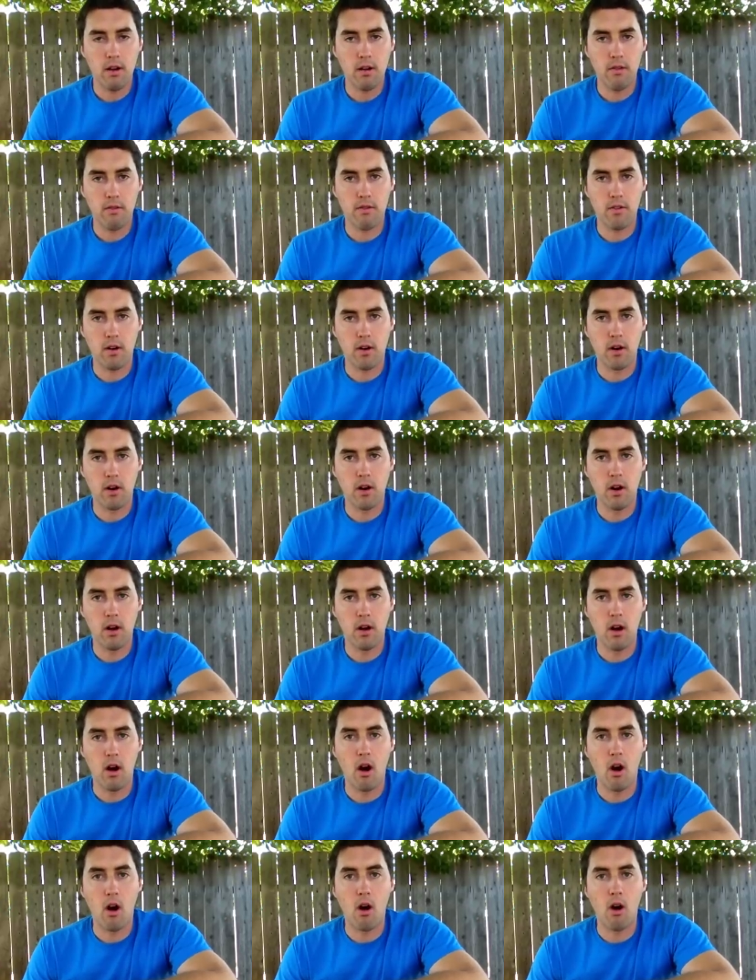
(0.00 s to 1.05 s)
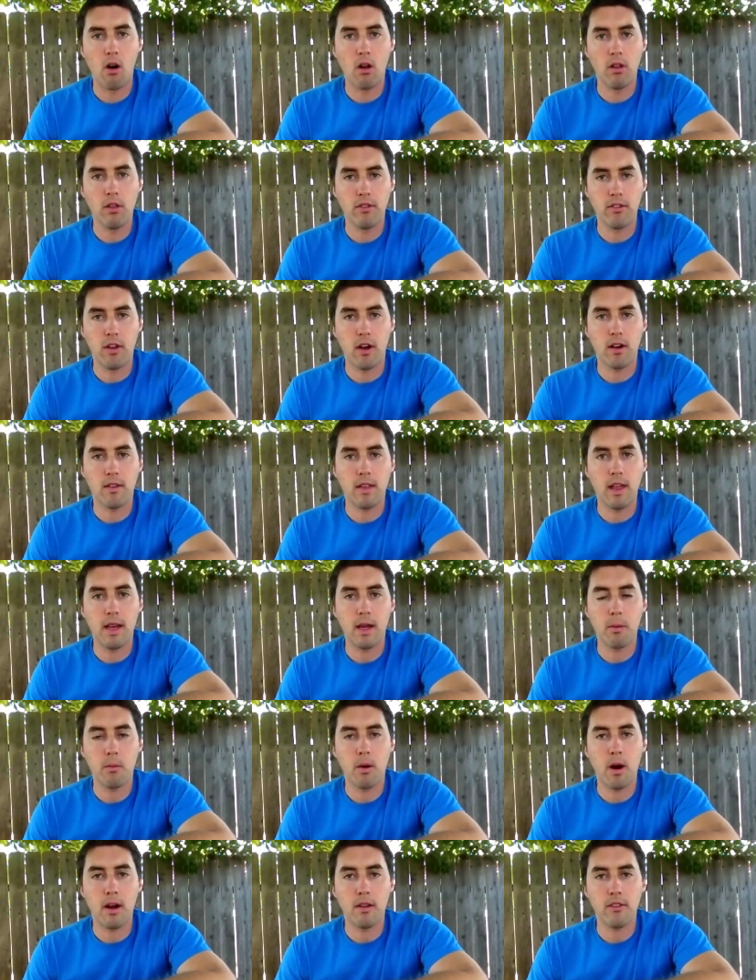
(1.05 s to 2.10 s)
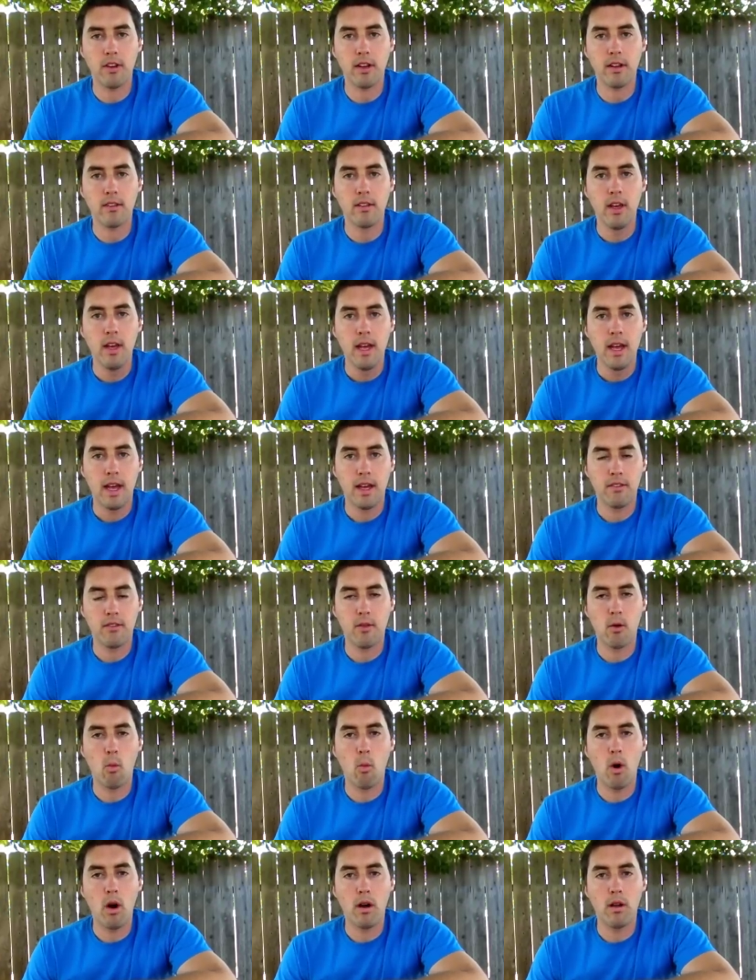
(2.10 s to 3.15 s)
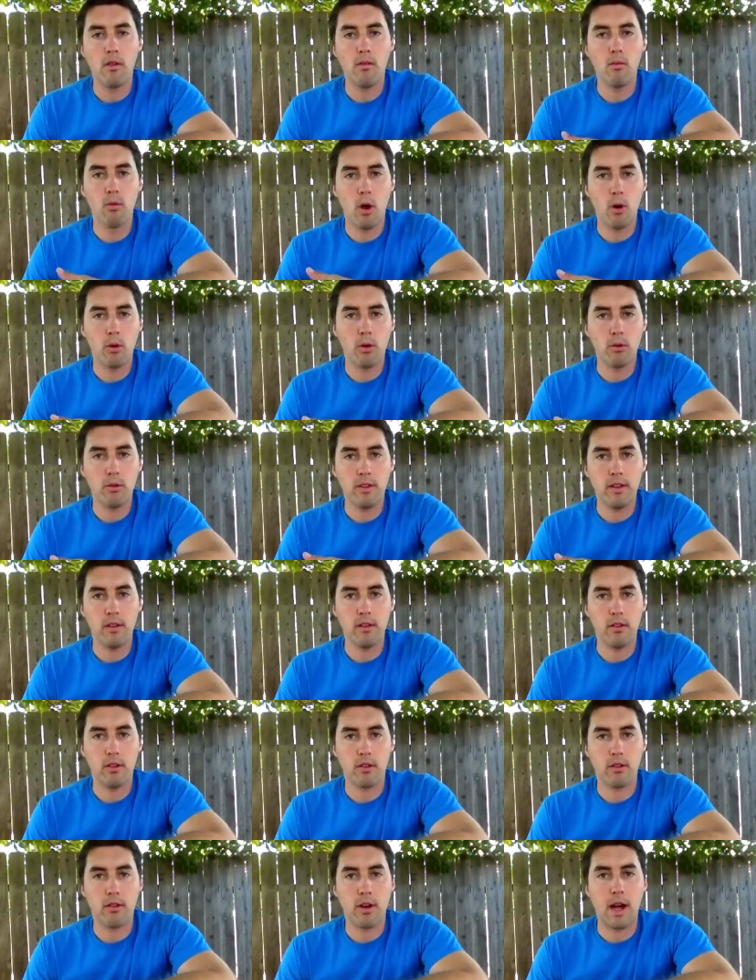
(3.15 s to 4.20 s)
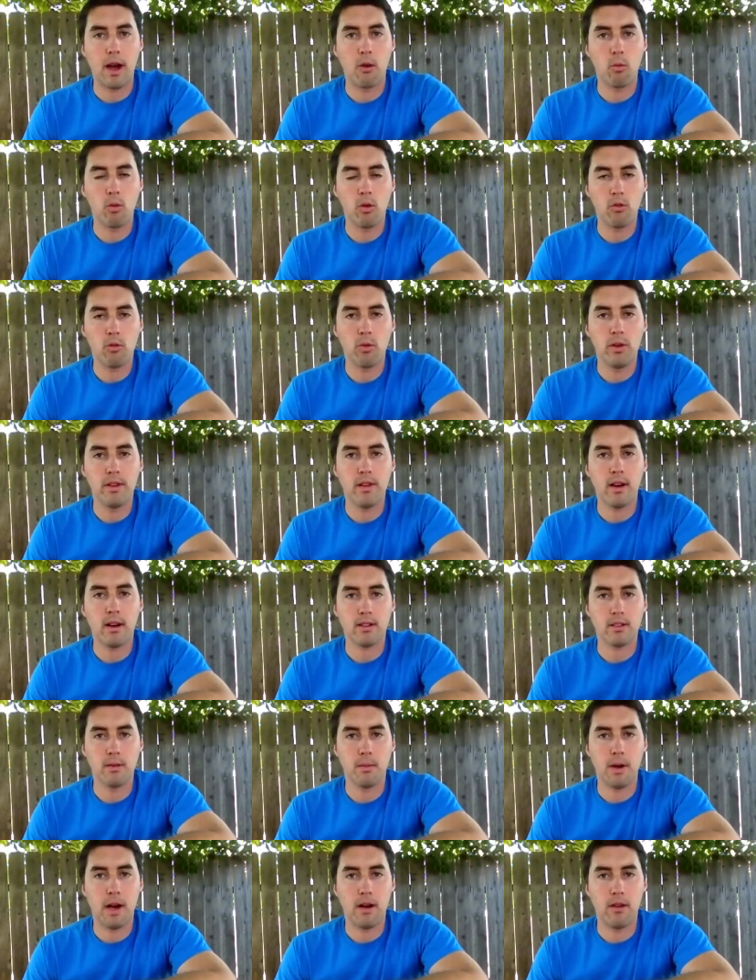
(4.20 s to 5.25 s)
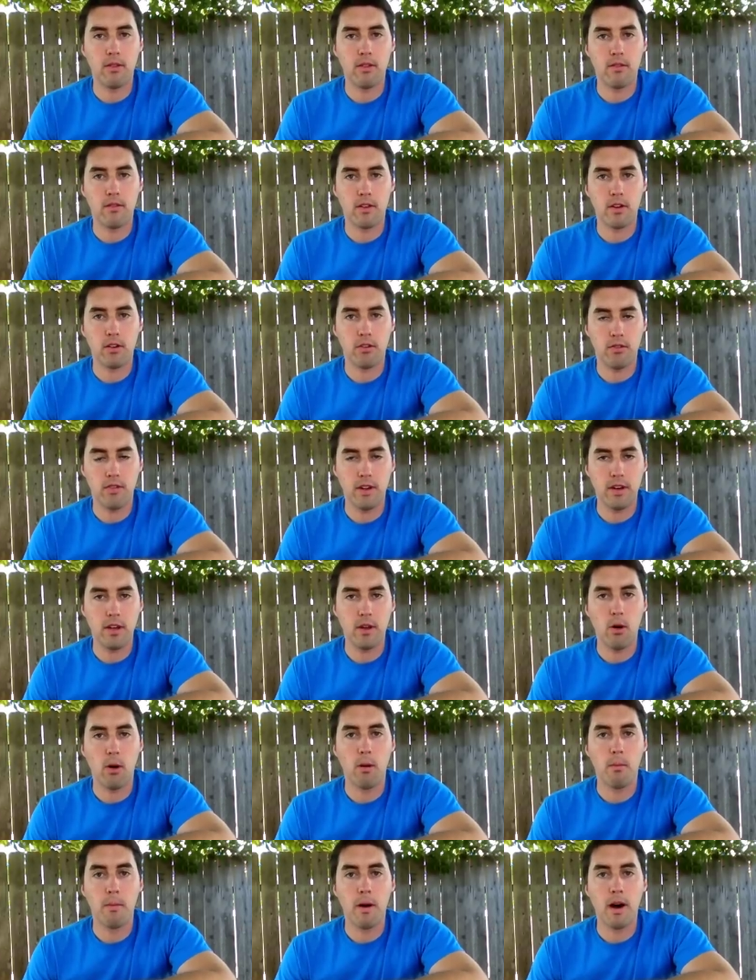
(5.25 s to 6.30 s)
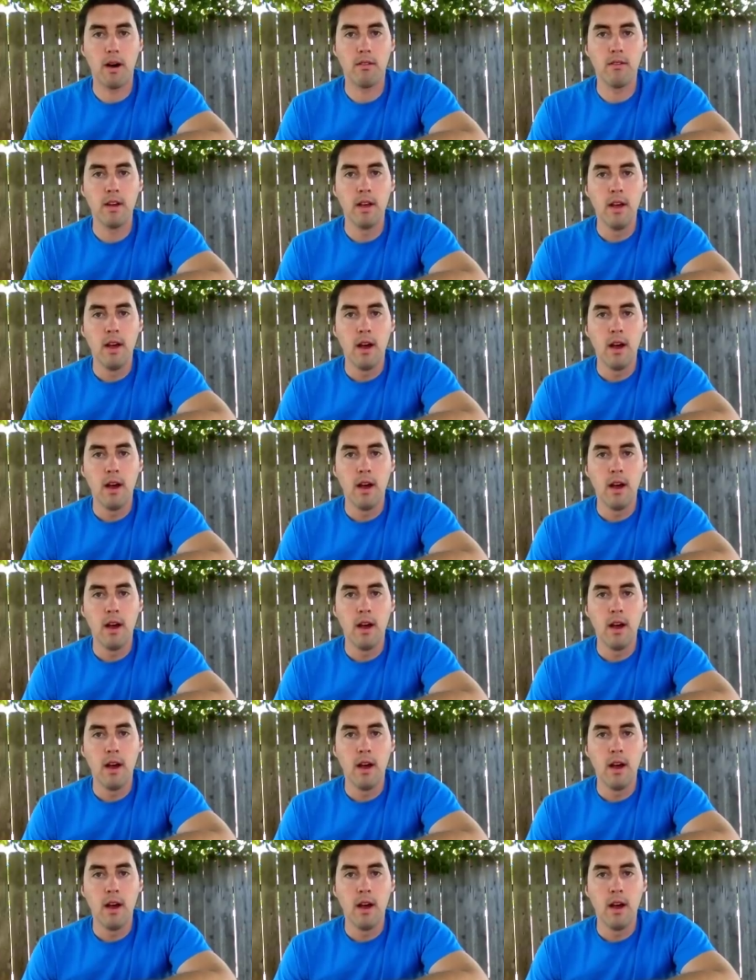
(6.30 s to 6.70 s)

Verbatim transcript: for all sod laying projects is to one, rototill your ground, which we talked about in the first video above,